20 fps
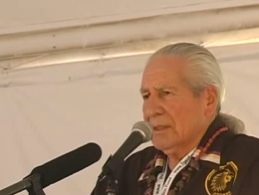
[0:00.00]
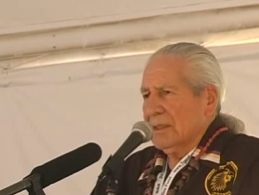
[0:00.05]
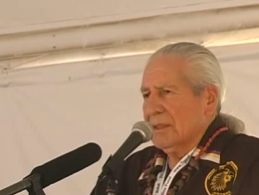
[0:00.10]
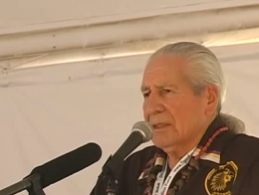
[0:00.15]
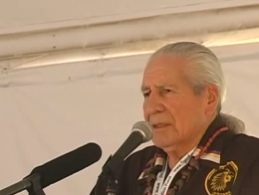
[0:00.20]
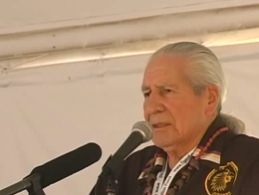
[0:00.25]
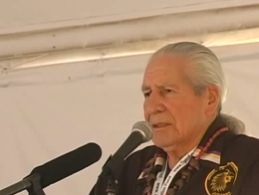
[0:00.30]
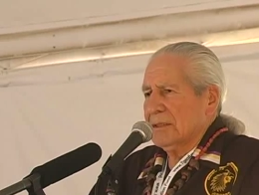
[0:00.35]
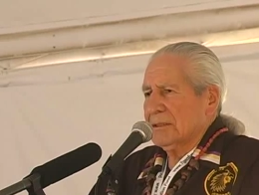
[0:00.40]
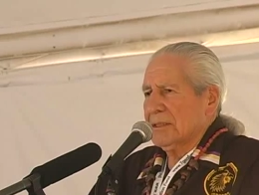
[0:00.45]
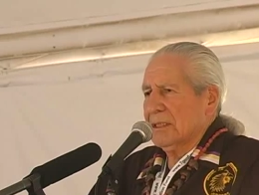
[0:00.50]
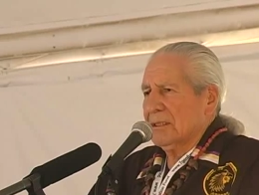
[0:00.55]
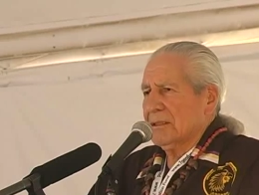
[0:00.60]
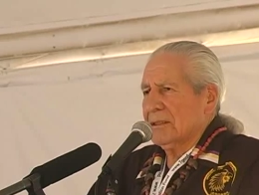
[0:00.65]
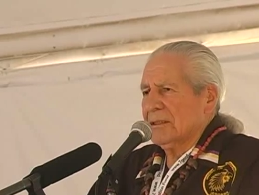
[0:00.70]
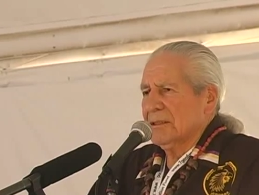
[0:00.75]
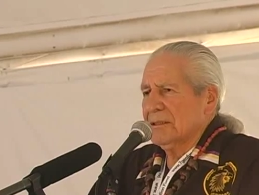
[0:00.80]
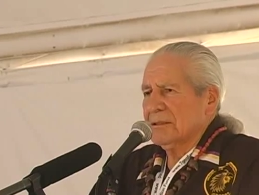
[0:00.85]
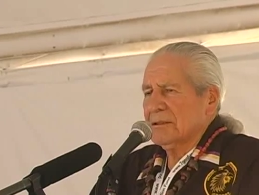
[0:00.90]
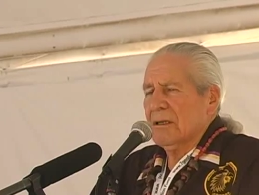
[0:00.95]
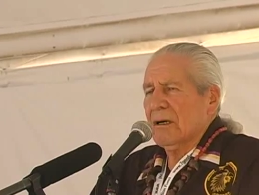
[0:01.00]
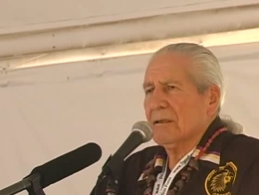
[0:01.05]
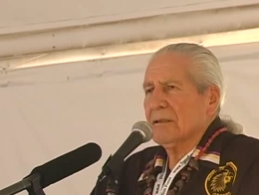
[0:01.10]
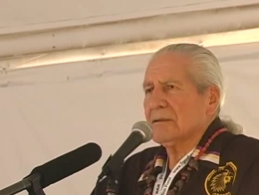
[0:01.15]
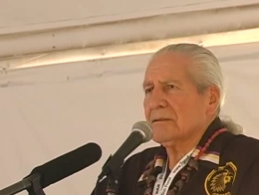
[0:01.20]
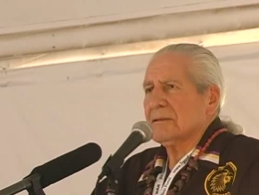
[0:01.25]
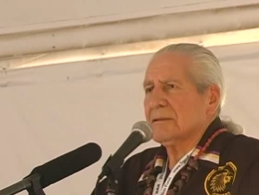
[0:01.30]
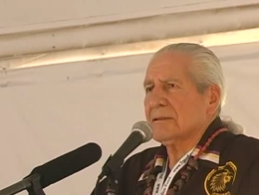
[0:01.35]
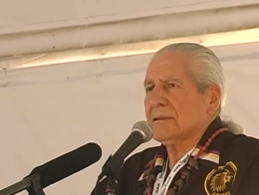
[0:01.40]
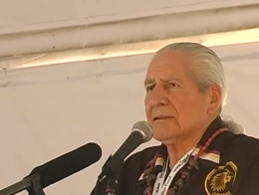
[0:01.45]
And he said these
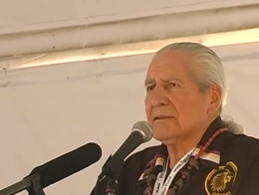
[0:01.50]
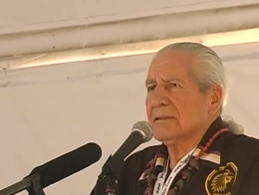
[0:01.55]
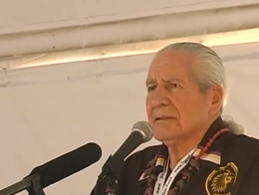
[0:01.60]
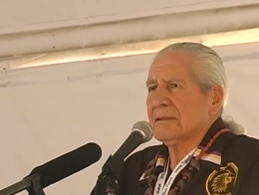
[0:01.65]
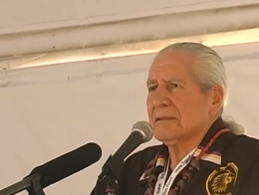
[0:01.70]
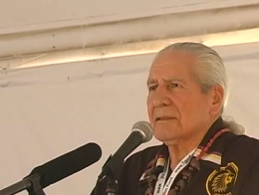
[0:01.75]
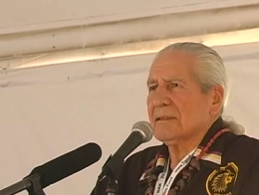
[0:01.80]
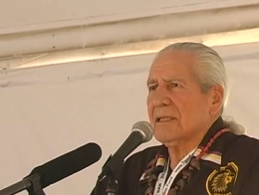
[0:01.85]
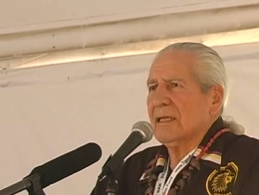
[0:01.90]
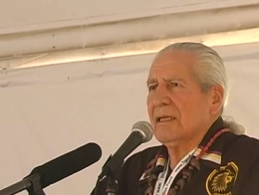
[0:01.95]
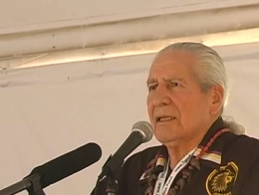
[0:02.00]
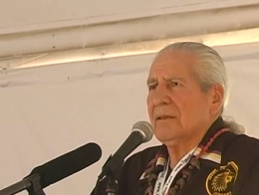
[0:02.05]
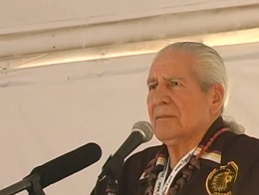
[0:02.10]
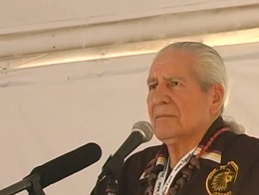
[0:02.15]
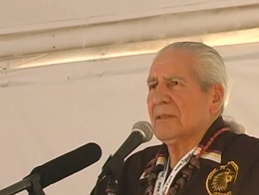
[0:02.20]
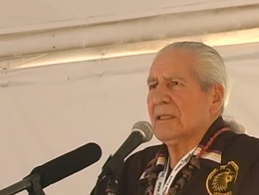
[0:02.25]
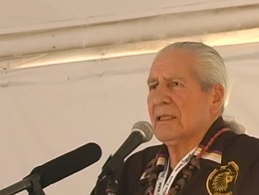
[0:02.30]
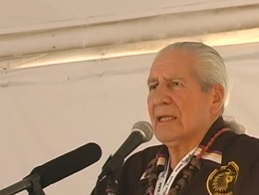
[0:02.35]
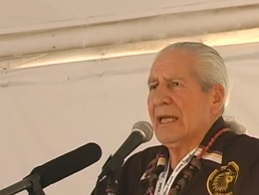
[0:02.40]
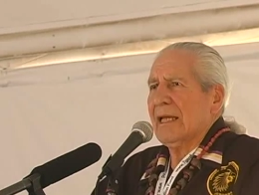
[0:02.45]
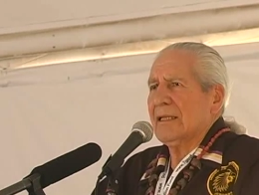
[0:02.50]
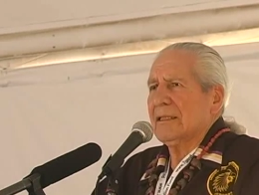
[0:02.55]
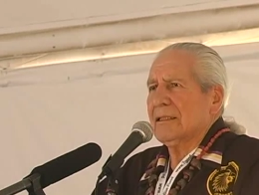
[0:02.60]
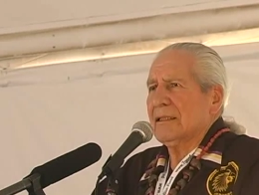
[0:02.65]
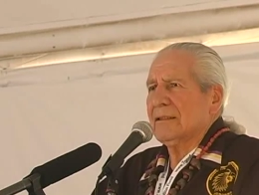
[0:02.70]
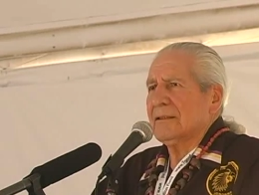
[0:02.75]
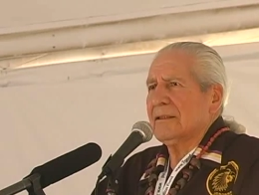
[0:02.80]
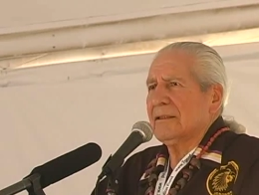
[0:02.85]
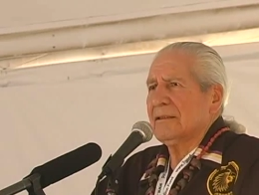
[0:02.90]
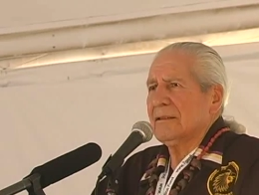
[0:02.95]
ducks came and
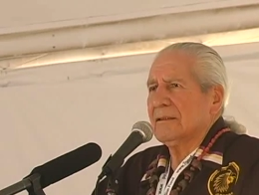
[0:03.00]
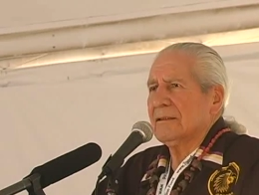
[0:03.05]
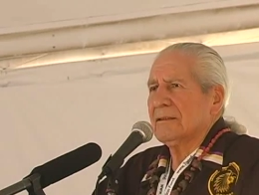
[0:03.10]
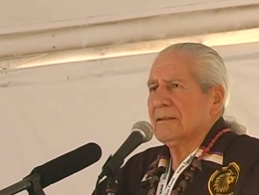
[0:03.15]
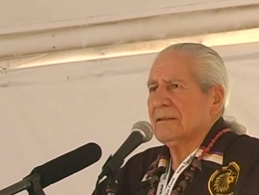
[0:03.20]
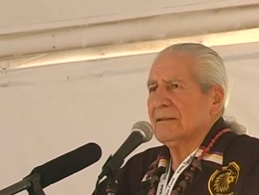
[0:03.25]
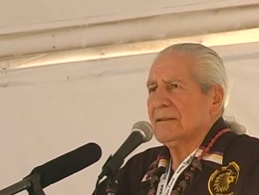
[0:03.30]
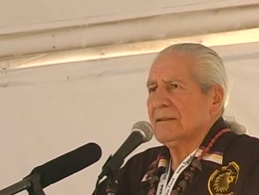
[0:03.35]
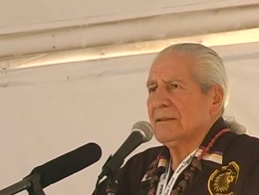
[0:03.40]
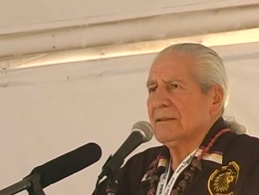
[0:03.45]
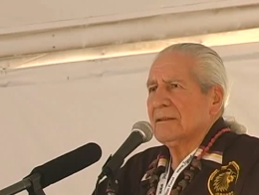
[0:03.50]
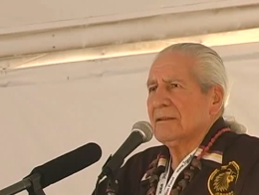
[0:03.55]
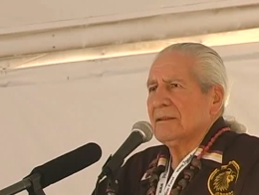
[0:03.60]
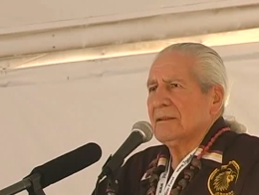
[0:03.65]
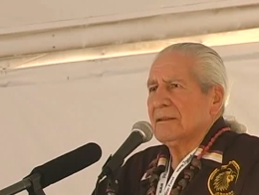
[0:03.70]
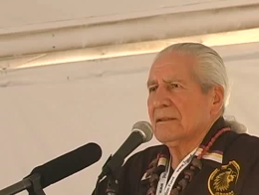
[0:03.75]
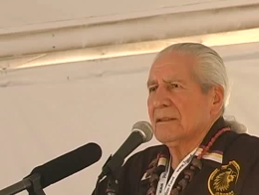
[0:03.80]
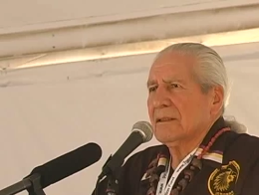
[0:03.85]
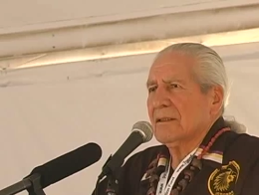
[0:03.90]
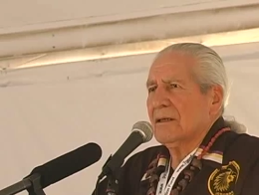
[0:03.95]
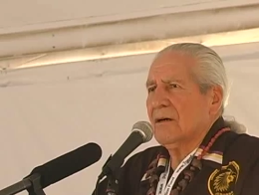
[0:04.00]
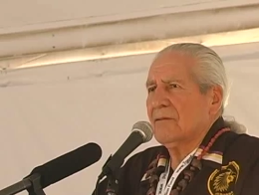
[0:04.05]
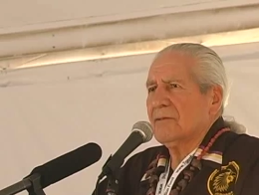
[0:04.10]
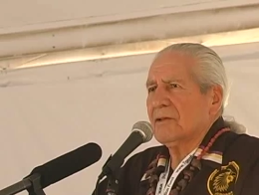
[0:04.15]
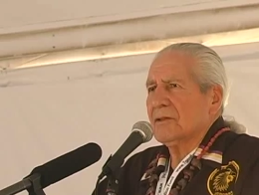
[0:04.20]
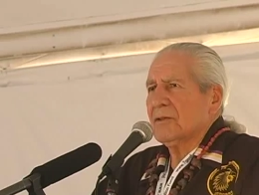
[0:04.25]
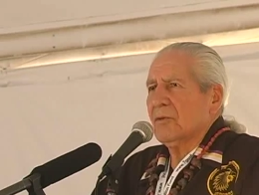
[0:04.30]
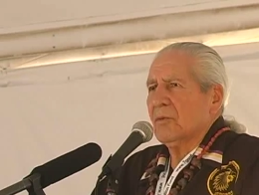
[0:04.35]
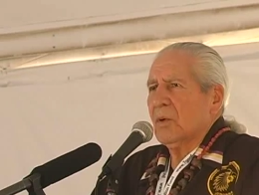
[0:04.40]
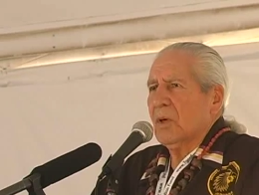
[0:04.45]
landed,
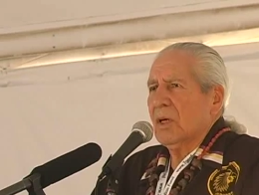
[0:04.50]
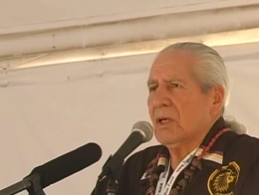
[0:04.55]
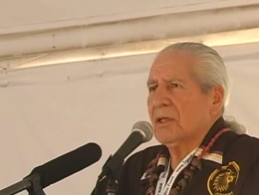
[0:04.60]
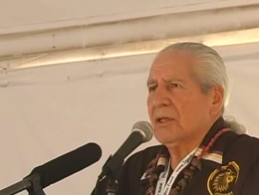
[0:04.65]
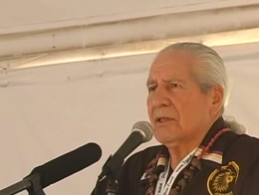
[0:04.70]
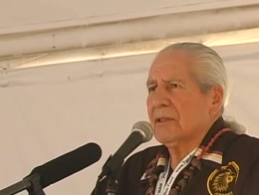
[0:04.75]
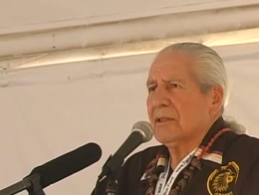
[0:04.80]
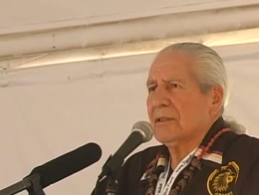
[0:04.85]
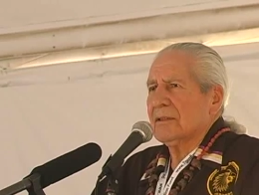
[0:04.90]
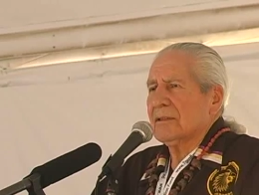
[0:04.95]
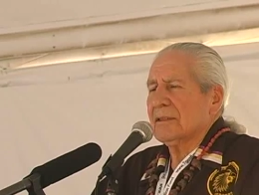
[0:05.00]
covered the water.